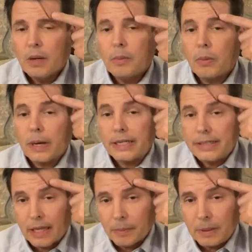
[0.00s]
But what I
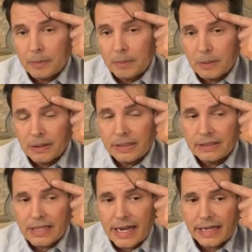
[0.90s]
tell people is
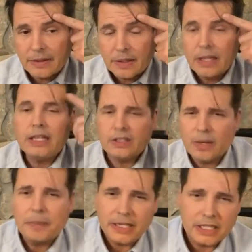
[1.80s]
that, and in some
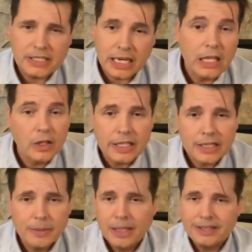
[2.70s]
patients that I look at
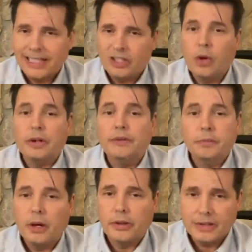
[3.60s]
them and I'll say, don't even
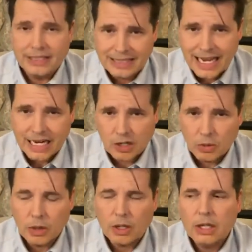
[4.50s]
bother. It's not going to
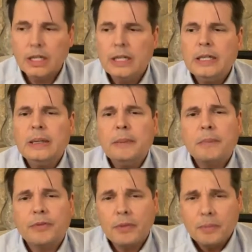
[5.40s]
work.
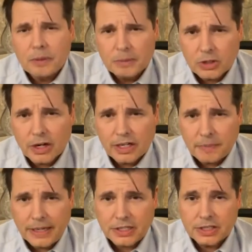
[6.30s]
But for the majority of
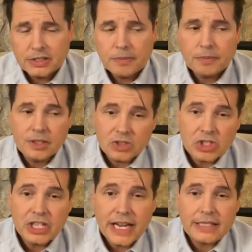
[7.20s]
patients, there's a
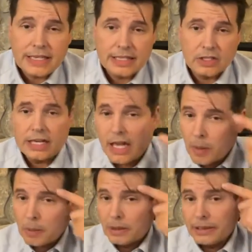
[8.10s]
chance that it's going to
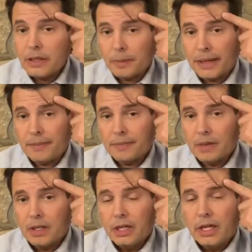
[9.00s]
help a little bit.
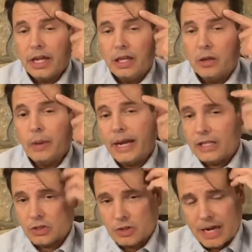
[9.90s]
And the way I
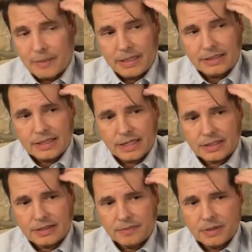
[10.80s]
describe it is
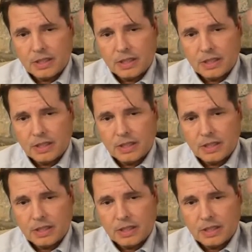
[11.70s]
this.